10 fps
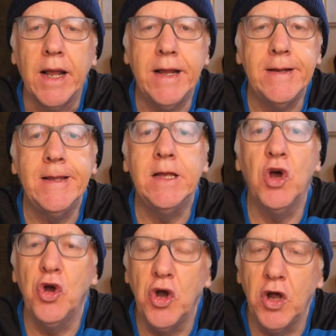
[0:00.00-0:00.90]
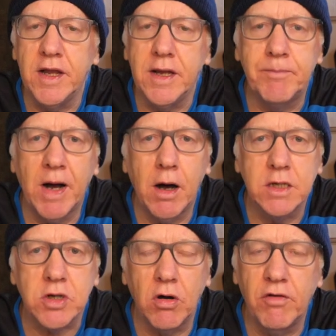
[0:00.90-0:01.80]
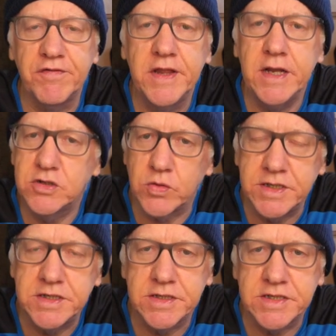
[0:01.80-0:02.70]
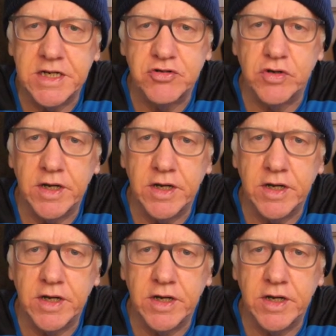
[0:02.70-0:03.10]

in the earlier part of the 20th century.